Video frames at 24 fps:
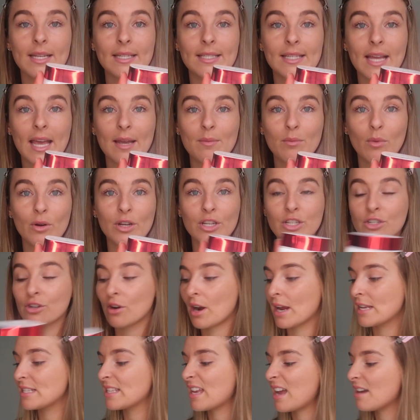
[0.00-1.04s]
Day
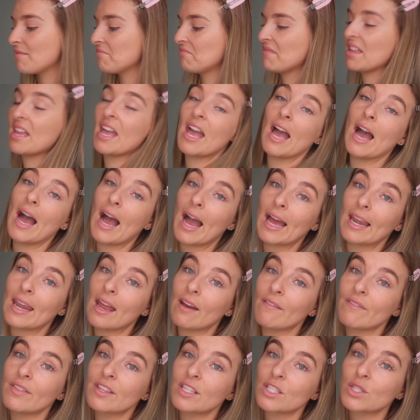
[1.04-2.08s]
Moisturizer. I
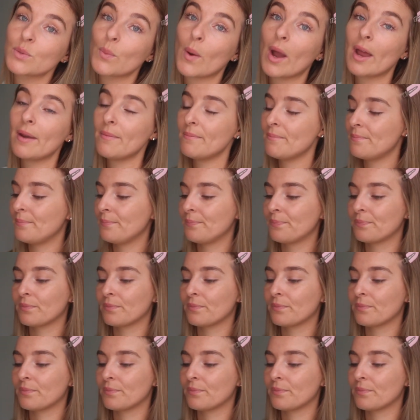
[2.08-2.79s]
love this one.